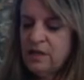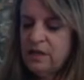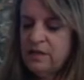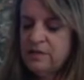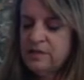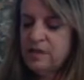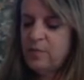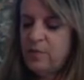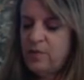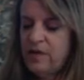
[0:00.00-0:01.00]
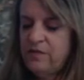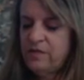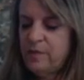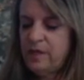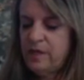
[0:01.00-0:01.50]
kind of step away
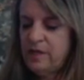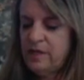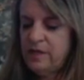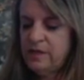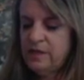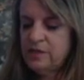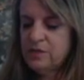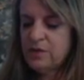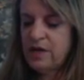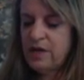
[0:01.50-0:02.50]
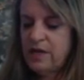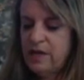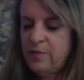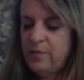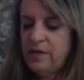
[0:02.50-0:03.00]
from it and let it
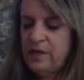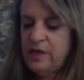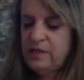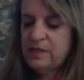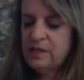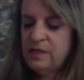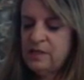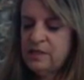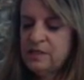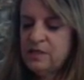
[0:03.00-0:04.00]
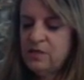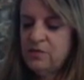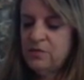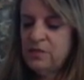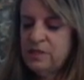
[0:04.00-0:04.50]
dry. But it's
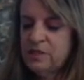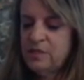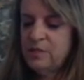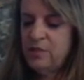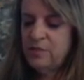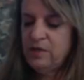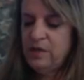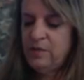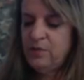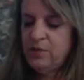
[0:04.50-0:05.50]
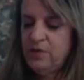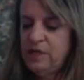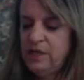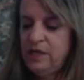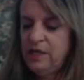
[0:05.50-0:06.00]
going to be really
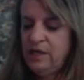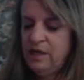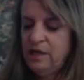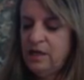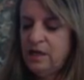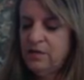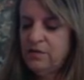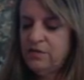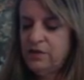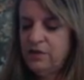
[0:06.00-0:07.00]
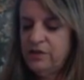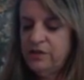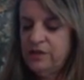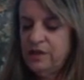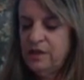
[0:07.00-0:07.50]
pretty, colorful.